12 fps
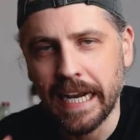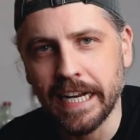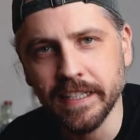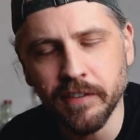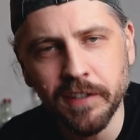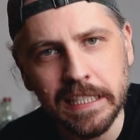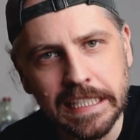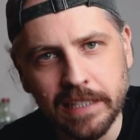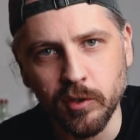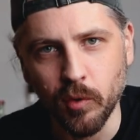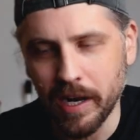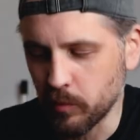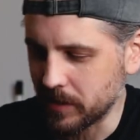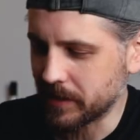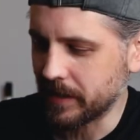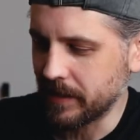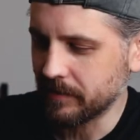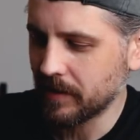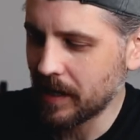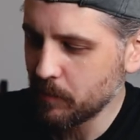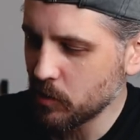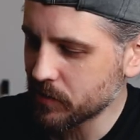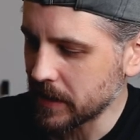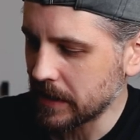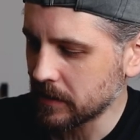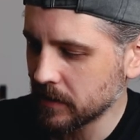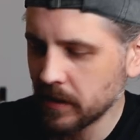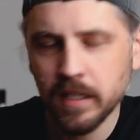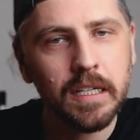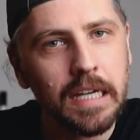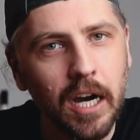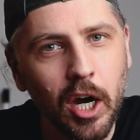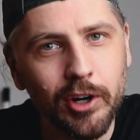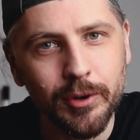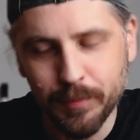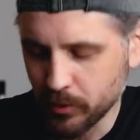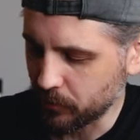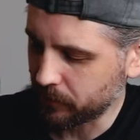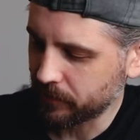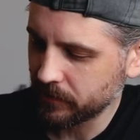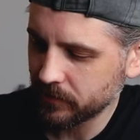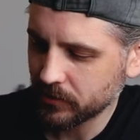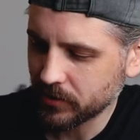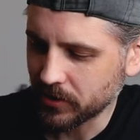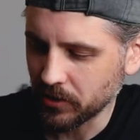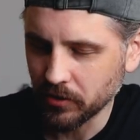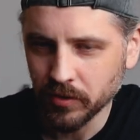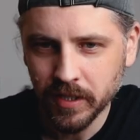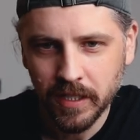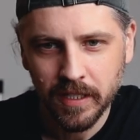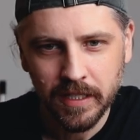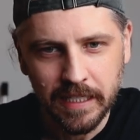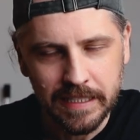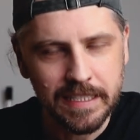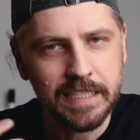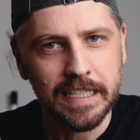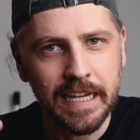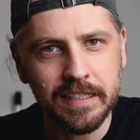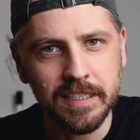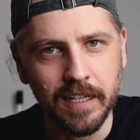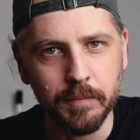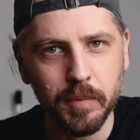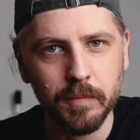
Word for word: And I definitely get the rye whiskey. I'm using 100 proof, so it stands up.